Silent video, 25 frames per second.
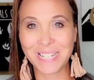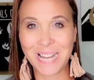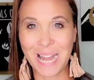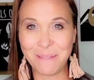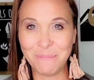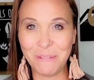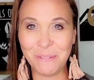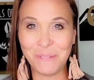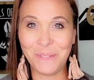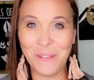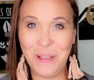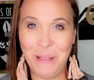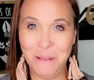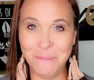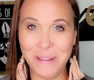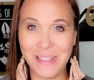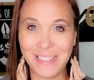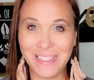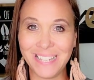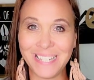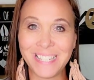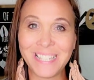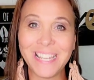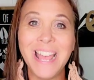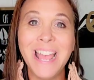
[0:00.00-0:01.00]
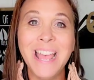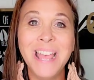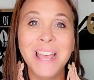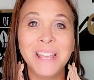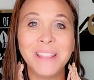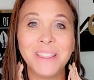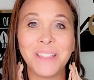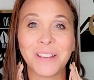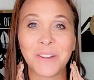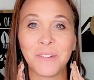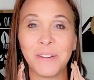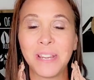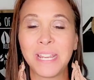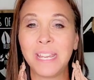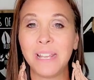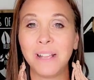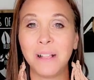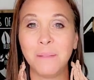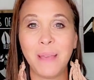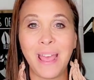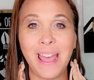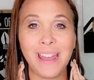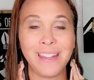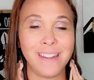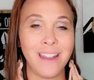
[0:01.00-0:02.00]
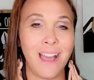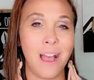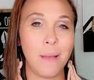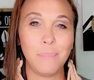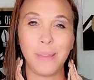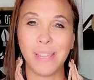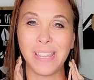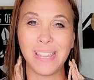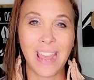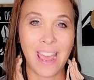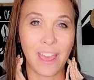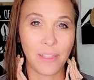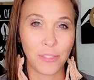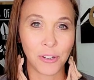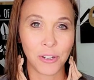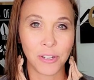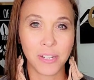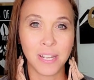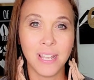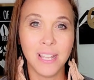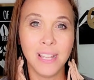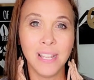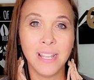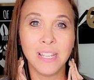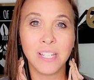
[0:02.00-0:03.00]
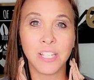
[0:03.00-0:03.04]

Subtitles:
the time of filming this, the curriculum had not been gathered.